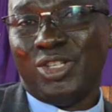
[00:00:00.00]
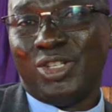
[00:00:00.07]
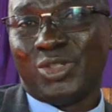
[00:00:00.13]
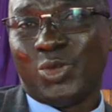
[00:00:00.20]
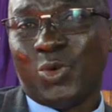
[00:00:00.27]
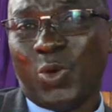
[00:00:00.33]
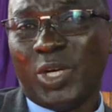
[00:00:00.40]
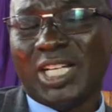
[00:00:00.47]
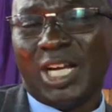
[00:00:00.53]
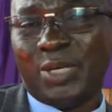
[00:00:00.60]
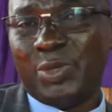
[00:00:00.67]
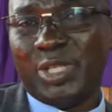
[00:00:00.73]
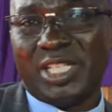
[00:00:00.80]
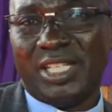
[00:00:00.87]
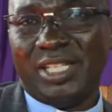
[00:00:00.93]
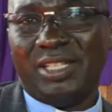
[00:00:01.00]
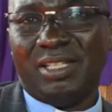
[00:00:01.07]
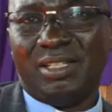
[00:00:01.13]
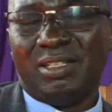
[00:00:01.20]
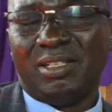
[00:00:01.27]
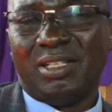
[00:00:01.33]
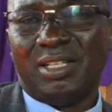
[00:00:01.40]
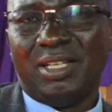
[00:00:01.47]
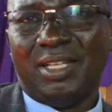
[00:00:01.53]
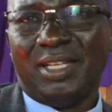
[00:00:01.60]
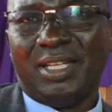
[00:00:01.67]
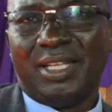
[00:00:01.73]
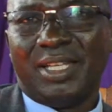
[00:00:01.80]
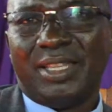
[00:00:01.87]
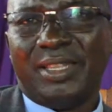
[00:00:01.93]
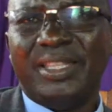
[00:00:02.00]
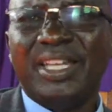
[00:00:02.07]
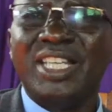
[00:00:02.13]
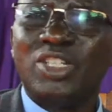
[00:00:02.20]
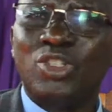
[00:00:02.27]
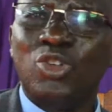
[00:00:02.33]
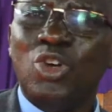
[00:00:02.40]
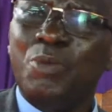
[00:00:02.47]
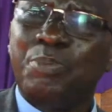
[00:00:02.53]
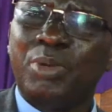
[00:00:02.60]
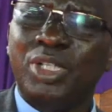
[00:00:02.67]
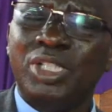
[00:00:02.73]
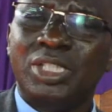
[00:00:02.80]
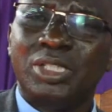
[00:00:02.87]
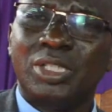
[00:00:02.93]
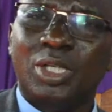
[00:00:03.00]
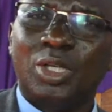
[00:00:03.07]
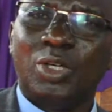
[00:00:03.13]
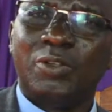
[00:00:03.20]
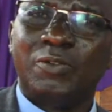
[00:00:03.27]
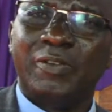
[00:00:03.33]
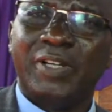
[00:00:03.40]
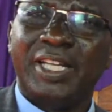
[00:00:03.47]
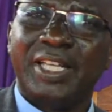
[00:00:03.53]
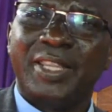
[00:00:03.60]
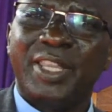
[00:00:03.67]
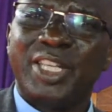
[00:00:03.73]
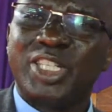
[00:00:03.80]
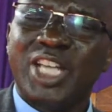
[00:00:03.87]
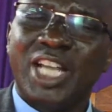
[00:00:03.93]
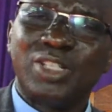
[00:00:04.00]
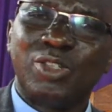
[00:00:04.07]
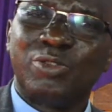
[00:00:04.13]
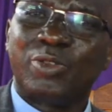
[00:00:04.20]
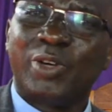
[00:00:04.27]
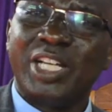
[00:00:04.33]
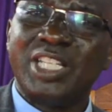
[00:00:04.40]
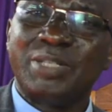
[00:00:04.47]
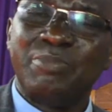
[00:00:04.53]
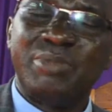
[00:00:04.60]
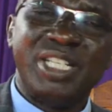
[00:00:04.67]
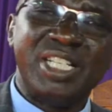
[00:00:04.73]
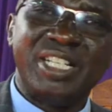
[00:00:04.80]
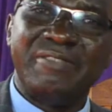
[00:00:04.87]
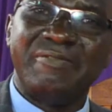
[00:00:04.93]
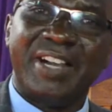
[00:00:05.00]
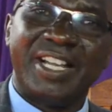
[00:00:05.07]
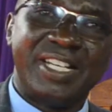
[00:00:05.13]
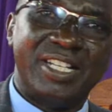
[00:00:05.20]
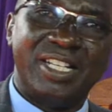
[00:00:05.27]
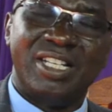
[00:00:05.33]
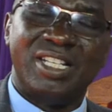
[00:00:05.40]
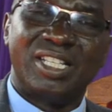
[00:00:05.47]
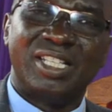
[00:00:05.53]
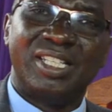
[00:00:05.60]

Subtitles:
So what can we say? There is no point of the Church of Christ being divided